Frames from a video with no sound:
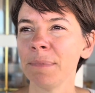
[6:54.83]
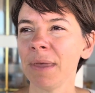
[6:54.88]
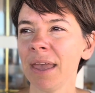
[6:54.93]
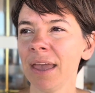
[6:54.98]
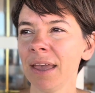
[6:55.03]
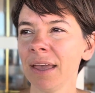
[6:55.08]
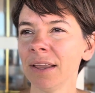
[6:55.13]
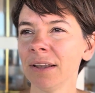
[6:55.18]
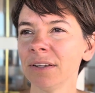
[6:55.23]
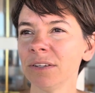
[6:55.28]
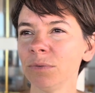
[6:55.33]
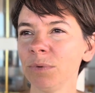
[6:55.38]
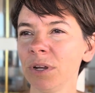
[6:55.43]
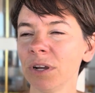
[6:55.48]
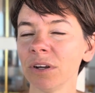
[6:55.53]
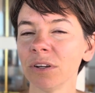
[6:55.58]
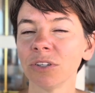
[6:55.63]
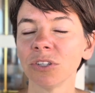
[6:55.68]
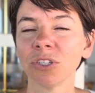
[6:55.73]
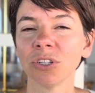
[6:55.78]
And we
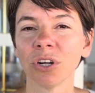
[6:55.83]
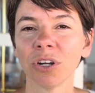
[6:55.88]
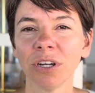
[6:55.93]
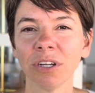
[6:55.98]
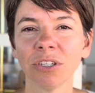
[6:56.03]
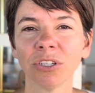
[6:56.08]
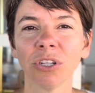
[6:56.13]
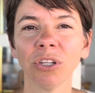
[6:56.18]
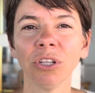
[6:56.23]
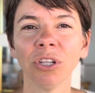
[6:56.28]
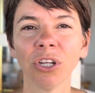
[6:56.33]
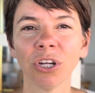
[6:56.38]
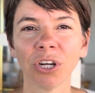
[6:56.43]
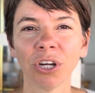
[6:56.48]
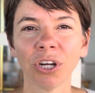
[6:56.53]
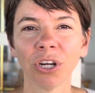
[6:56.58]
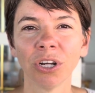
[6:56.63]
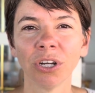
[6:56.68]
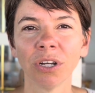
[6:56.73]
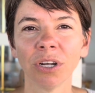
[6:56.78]
are starting to
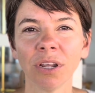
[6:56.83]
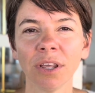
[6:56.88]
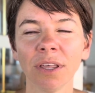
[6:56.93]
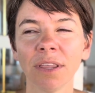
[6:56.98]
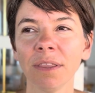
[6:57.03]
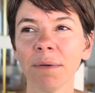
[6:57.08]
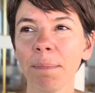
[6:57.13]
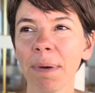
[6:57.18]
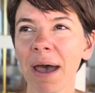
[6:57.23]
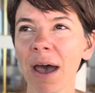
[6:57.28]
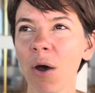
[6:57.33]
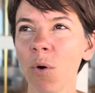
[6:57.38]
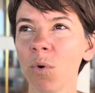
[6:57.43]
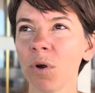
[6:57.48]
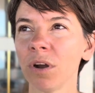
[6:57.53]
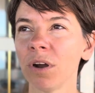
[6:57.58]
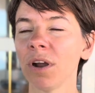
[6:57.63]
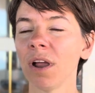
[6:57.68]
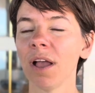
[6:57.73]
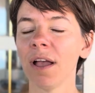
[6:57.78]
learn the
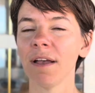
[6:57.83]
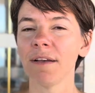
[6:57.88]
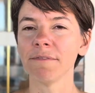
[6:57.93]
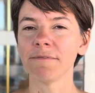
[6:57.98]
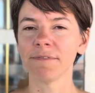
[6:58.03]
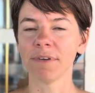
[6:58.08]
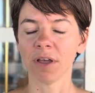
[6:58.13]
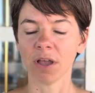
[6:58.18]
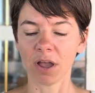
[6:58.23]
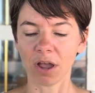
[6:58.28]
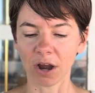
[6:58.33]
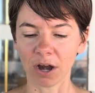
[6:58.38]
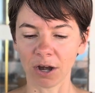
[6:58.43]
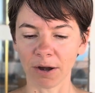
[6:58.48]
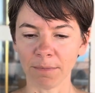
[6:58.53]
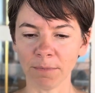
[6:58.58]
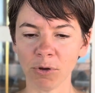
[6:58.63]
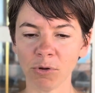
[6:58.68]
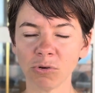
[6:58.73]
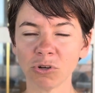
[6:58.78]
power of our
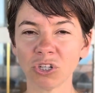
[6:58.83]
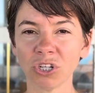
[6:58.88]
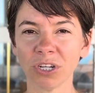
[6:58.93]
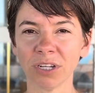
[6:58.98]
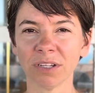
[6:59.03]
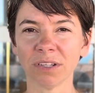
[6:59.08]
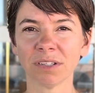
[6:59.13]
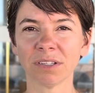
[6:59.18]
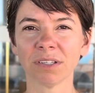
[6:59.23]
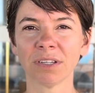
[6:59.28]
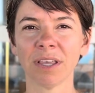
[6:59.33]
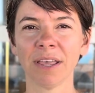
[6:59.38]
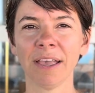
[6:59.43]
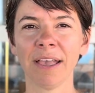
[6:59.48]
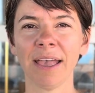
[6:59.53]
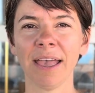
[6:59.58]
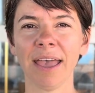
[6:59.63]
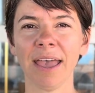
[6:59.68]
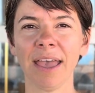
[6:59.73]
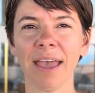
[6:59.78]
emotions.
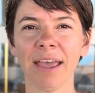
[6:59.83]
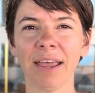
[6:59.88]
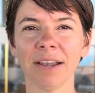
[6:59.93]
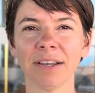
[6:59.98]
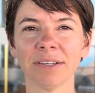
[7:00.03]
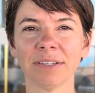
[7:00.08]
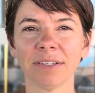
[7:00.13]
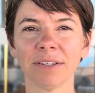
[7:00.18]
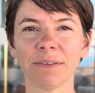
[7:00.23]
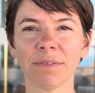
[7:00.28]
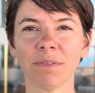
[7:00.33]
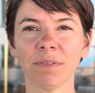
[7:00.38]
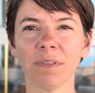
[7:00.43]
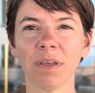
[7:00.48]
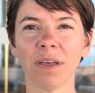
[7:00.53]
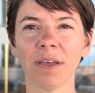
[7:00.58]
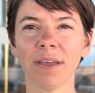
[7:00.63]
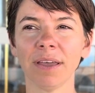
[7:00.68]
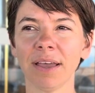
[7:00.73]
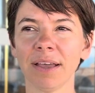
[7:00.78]
And
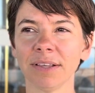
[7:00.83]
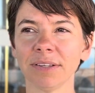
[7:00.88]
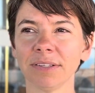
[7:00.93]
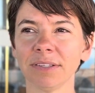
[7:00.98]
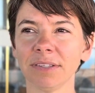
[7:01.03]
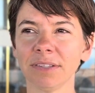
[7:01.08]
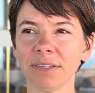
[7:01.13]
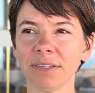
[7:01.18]
as